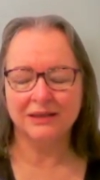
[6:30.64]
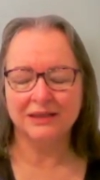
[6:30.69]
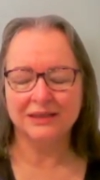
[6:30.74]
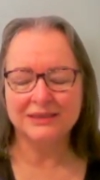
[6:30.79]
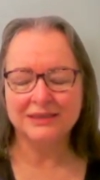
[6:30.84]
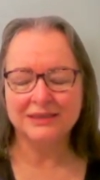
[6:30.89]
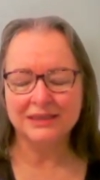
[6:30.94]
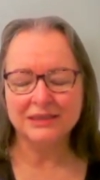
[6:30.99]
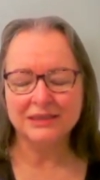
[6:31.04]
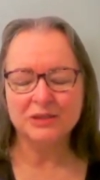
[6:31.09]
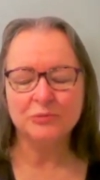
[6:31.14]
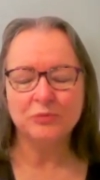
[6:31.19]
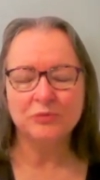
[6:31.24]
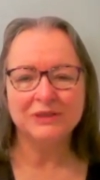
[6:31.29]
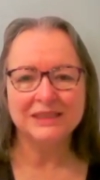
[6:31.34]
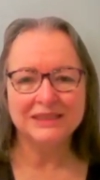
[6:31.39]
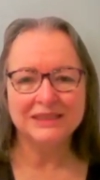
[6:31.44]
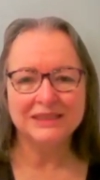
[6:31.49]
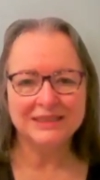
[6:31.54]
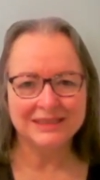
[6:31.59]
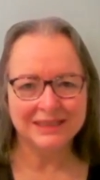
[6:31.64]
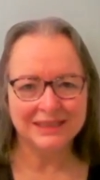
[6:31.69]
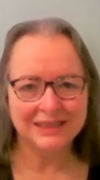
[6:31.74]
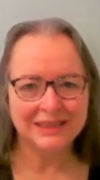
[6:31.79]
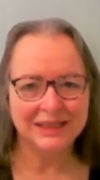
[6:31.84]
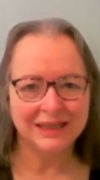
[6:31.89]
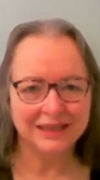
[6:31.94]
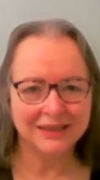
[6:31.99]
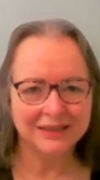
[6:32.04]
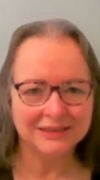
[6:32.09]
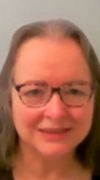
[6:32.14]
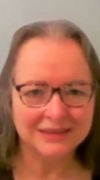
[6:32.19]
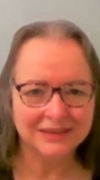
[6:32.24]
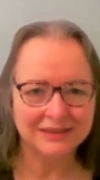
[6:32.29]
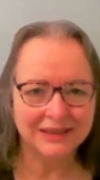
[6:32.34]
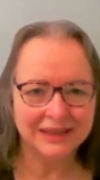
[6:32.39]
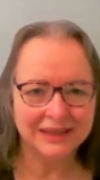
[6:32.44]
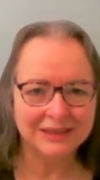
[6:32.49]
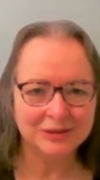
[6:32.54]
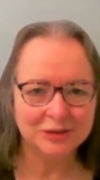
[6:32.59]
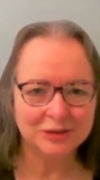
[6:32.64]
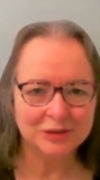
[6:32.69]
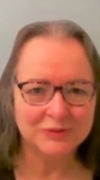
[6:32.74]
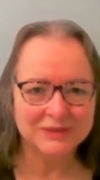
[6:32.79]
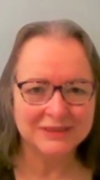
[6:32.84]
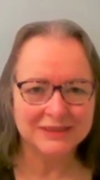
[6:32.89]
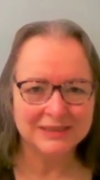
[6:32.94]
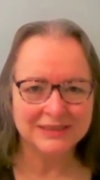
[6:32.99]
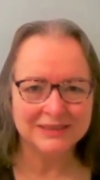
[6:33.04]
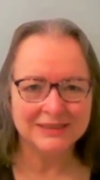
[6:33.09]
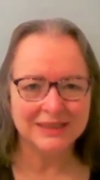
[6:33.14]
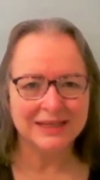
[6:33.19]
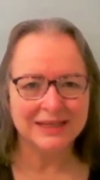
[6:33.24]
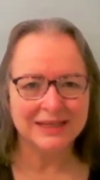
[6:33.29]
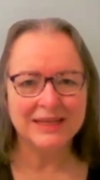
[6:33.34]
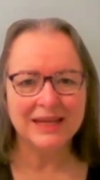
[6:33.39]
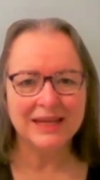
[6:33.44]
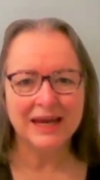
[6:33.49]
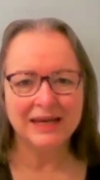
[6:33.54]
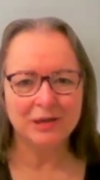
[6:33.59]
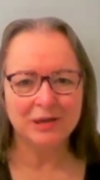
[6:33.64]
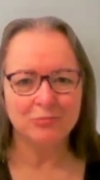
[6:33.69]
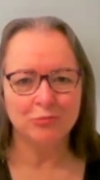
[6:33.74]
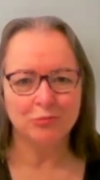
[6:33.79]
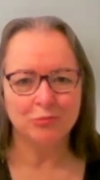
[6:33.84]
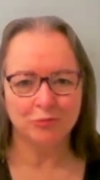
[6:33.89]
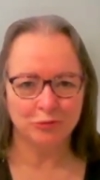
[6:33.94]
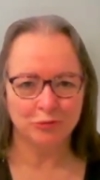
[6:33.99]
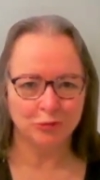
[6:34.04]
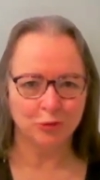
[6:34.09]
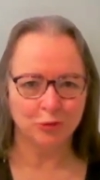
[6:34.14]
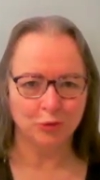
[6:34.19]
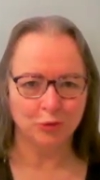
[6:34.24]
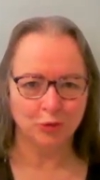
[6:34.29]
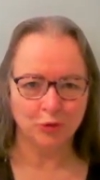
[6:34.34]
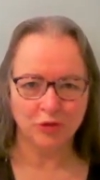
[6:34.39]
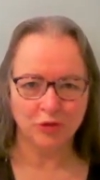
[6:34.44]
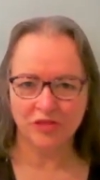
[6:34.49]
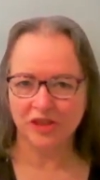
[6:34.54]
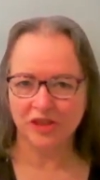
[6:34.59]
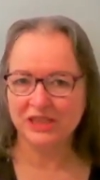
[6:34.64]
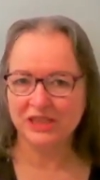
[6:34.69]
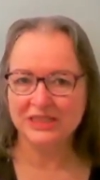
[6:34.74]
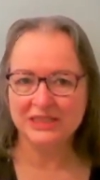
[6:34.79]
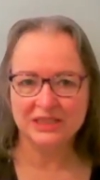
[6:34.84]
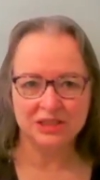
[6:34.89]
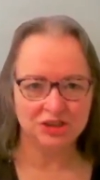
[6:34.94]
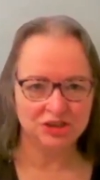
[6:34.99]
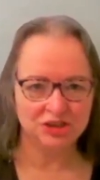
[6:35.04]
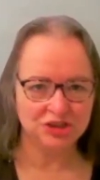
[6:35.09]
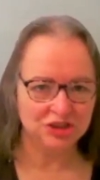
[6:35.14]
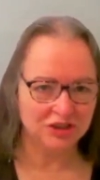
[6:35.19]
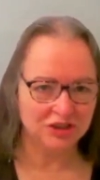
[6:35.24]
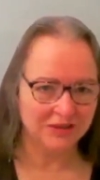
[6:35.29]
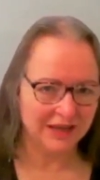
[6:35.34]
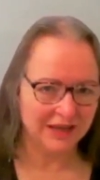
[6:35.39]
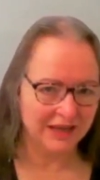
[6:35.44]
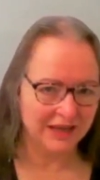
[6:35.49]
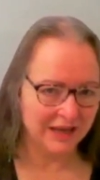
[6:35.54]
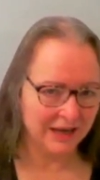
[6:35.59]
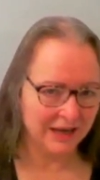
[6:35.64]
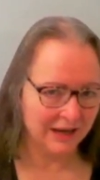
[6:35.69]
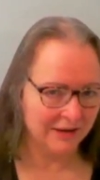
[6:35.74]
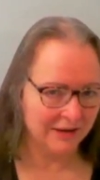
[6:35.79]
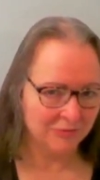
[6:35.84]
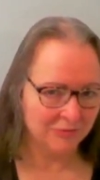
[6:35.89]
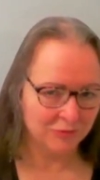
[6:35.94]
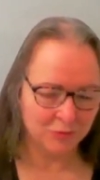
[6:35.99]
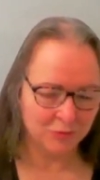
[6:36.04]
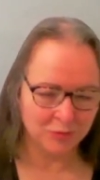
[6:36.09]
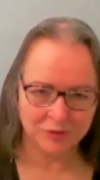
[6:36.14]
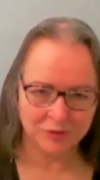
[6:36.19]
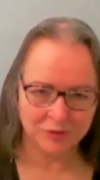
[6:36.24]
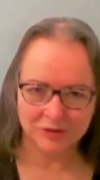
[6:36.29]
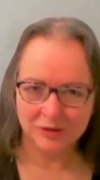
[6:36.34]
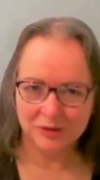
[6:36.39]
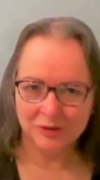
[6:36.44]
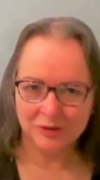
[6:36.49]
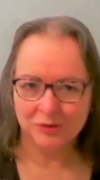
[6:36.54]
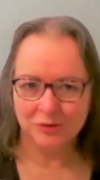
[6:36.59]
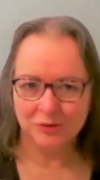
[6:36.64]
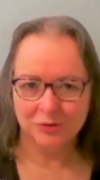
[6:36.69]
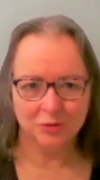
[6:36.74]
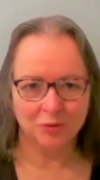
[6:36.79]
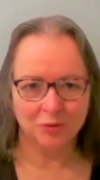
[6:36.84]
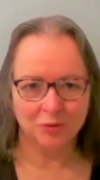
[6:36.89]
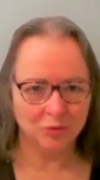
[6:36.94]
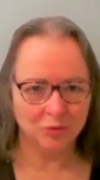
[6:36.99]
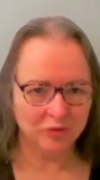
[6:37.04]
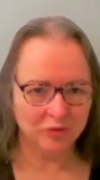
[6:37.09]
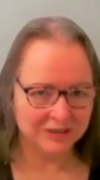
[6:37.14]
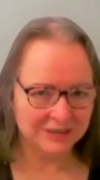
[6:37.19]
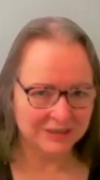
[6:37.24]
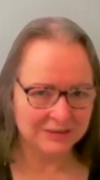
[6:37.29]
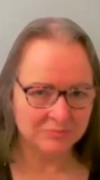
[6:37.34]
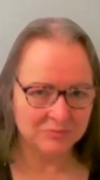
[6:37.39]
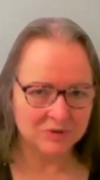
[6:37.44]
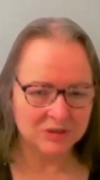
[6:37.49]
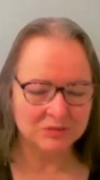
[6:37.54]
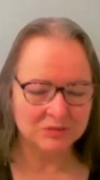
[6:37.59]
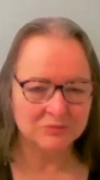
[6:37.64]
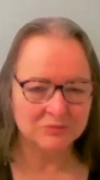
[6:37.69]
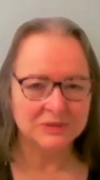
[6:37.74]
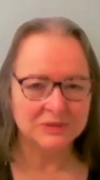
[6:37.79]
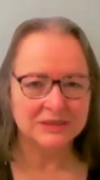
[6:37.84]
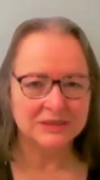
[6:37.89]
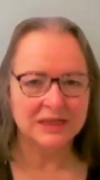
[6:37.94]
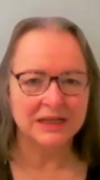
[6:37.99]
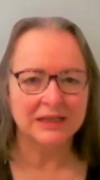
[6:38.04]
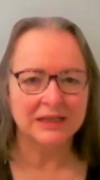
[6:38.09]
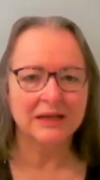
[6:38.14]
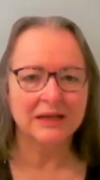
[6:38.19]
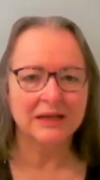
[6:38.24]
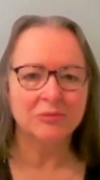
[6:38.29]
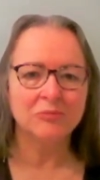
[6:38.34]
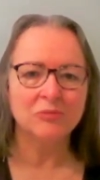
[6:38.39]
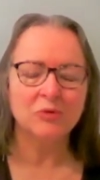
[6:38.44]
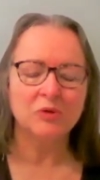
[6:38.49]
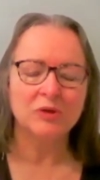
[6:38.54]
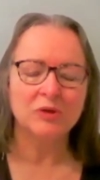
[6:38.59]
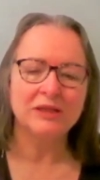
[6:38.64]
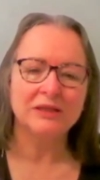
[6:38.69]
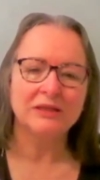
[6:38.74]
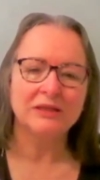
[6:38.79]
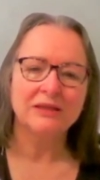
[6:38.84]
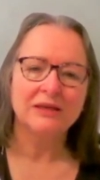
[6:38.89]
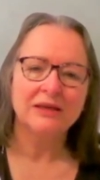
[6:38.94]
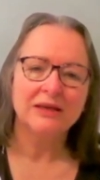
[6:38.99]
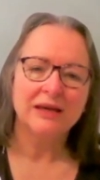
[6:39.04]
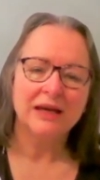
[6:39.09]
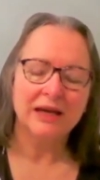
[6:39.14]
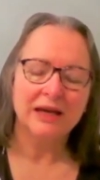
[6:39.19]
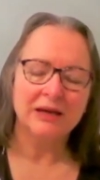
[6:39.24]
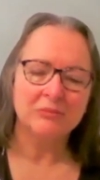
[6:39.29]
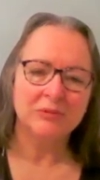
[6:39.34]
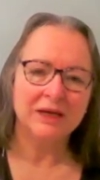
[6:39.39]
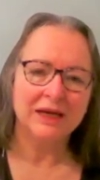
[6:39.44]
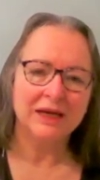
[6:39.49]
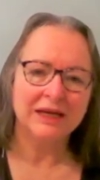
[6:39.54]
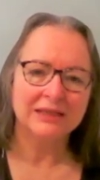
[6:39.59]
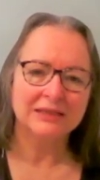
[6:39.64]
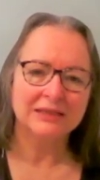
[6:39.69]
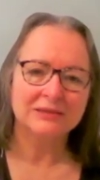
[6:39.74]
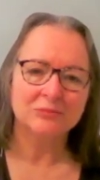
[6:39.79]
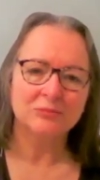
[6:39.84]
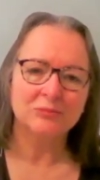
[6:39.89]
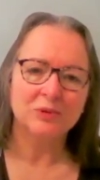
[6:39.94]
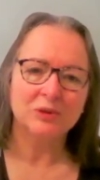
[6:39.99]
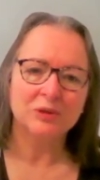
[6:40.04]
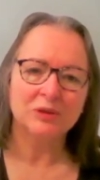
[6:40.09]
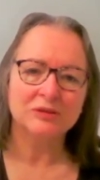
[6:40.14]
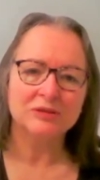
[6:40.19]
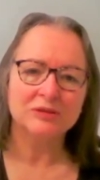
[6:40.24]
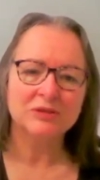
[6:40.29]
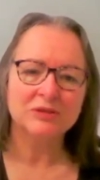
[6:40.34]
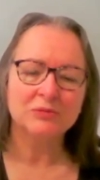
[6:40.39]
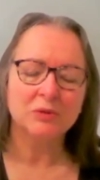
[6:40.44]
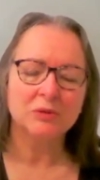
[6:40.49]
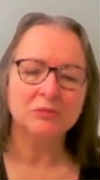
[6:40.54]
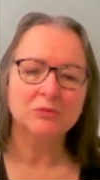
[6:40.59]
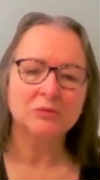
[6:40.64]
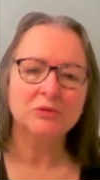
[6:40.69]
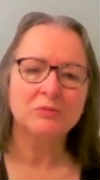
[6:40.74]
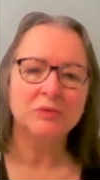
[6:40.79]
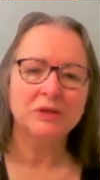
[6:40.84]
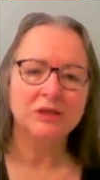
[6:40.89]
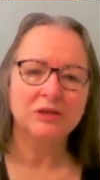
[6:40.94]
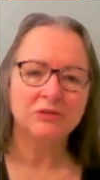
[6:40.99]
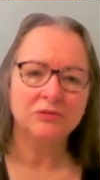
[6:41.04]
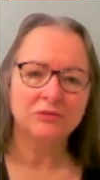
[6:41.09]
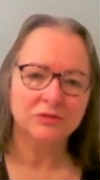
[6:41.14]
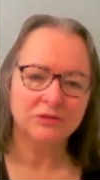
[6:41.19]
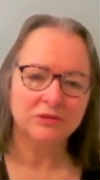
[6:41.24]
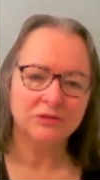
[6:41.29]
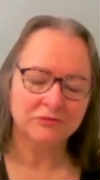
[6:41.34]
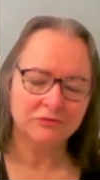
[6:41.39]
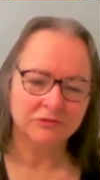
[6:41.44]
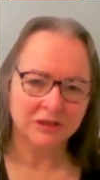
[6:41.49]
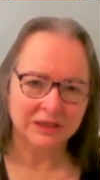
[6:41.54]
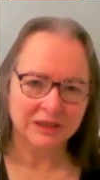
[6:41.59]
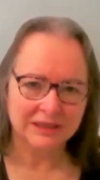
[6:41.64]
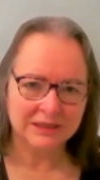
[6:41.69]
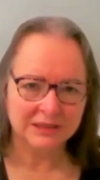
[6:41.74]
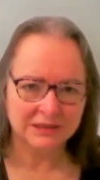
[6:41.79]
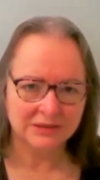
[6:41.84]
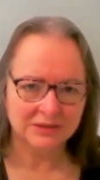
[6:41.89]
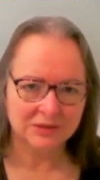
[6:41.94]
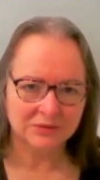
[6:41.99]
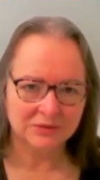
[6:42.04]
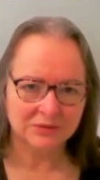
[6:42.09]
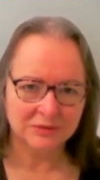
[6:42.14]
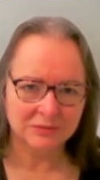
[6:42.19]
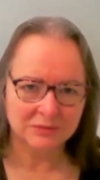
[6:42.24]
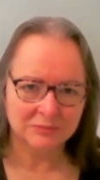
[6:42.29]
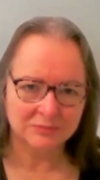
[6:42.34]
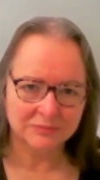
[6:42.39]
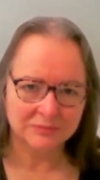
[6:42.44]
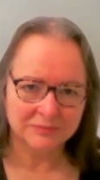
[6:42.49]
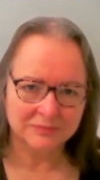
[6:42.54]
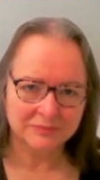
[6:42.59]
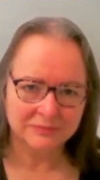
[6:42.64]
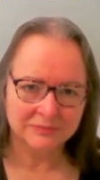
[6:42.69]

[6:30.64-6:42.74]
are desperately seeking a diagnosis, a name for the condition they have with all the symptoms that come with MCAS and POTS? What would be your advice to them?